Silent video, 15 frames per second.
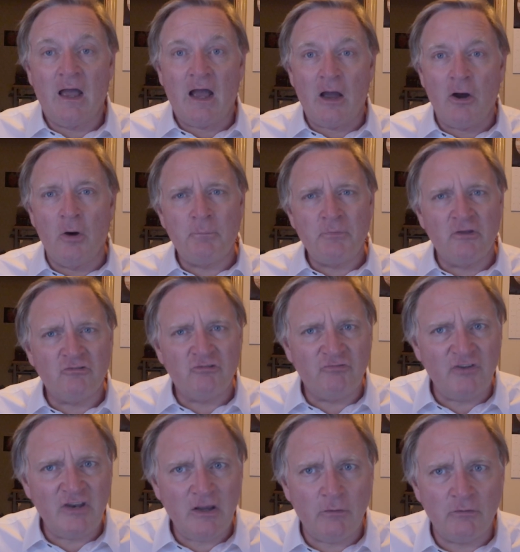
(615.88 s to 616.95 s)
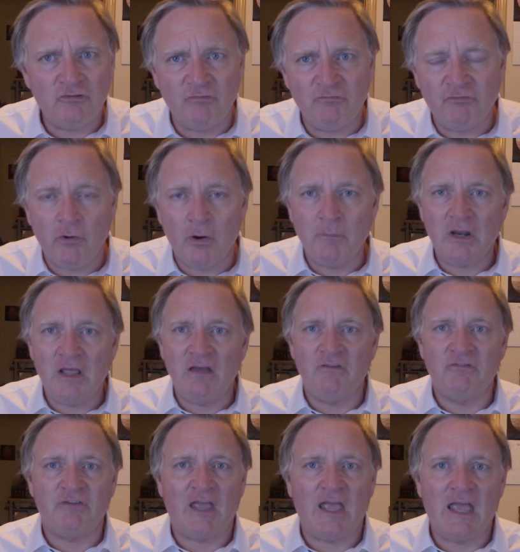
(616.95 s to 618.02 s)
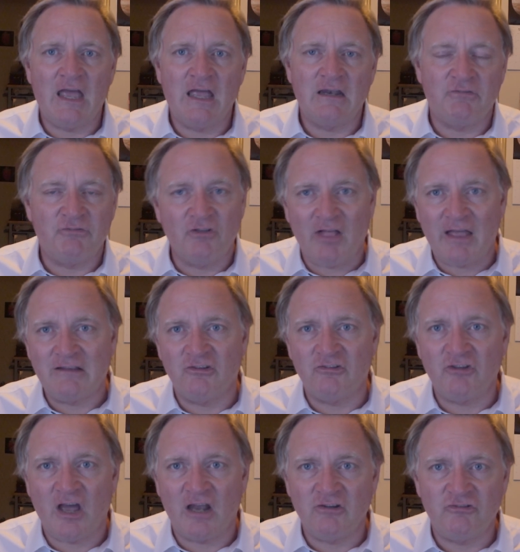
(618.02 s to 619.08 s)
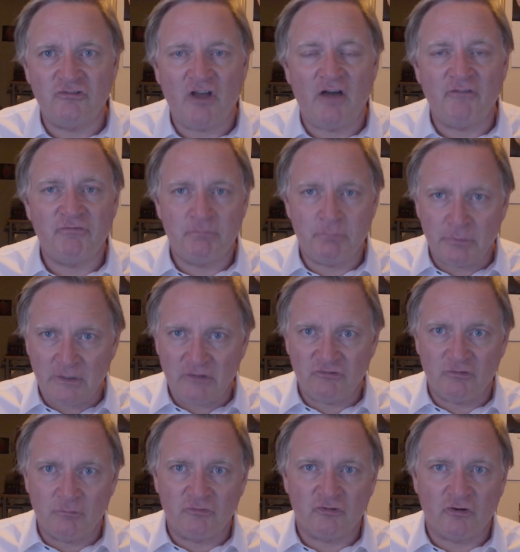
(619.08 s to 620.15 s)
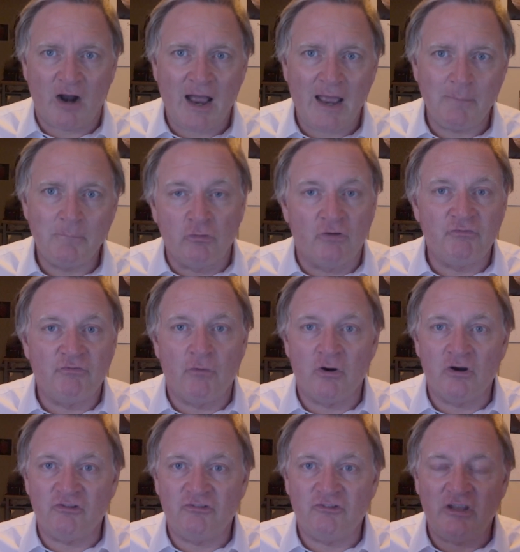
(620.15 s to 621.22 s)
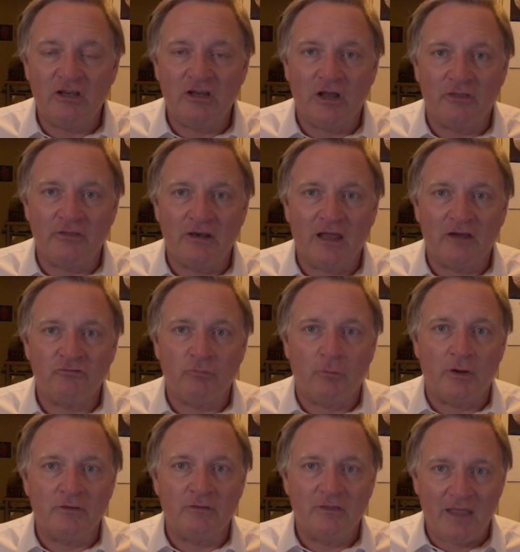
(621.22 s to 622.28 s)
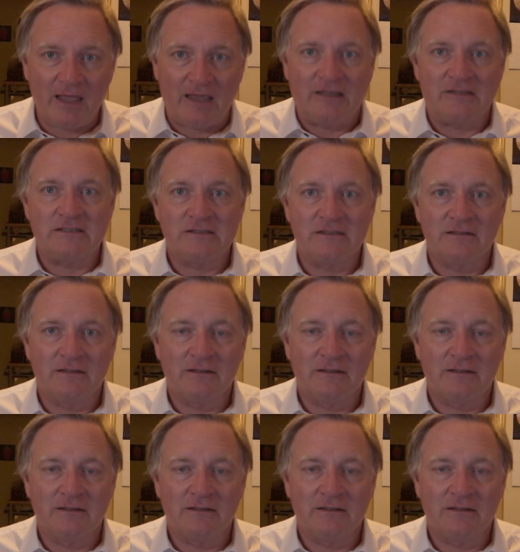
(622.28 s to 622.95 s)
I hope this video was informative, and if you like this kind of stuff, please subscribe. Look forward to seeing you on the next one. Thanks.